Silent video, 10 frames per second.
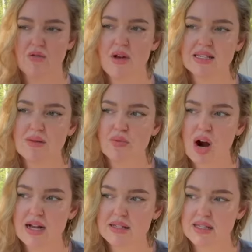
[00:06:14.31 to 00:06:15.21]
a
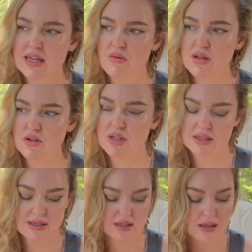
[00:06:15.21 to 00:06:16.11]
reciprocity, whether
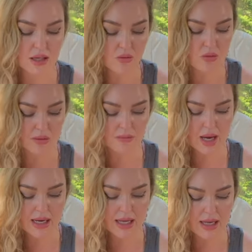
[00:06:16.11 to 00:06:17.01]
this is literal
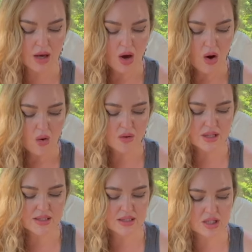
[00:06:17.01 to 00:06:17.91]
money or
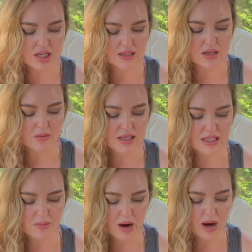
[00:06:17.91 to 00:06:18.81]
this is just a
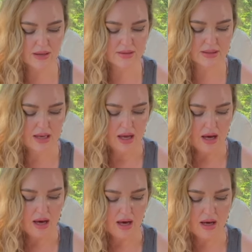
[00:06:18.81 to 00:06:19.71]
response
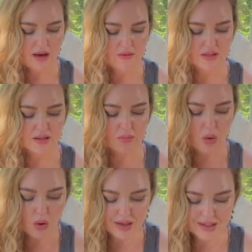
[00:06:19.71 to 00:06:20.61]
of
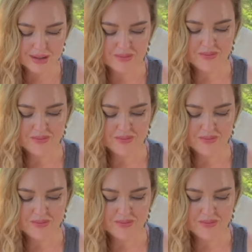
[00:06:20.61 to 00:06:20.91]
support.